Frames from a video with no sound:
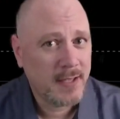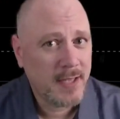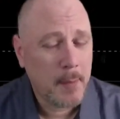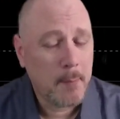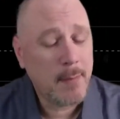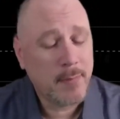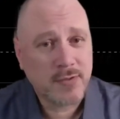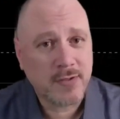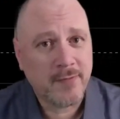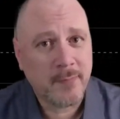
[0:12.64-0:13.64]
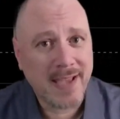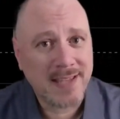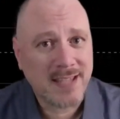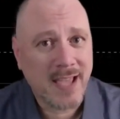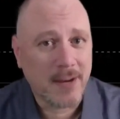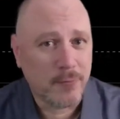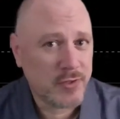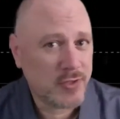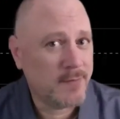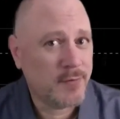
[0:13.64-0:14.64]
Members of my site
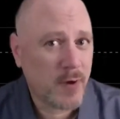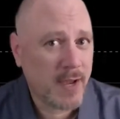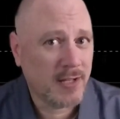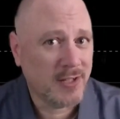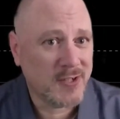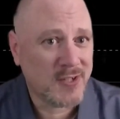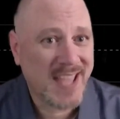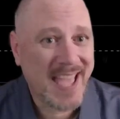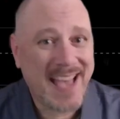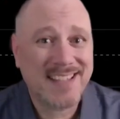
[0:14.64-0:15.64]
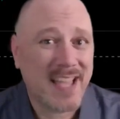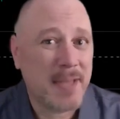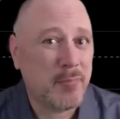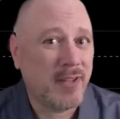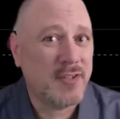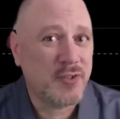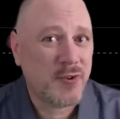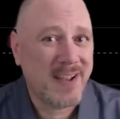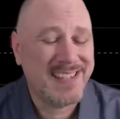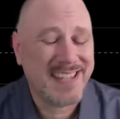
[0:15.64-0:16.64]
receive trade alerts as I place
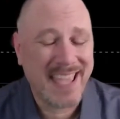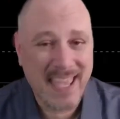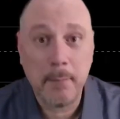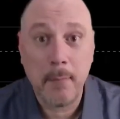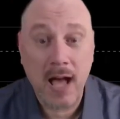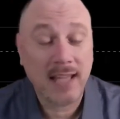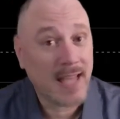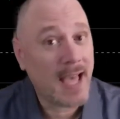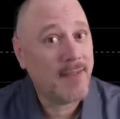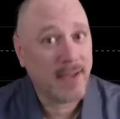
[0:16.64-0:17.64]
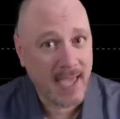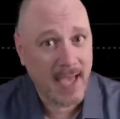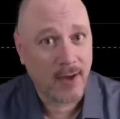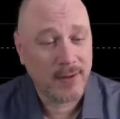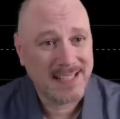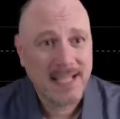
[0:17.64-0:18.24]
trades in my live account.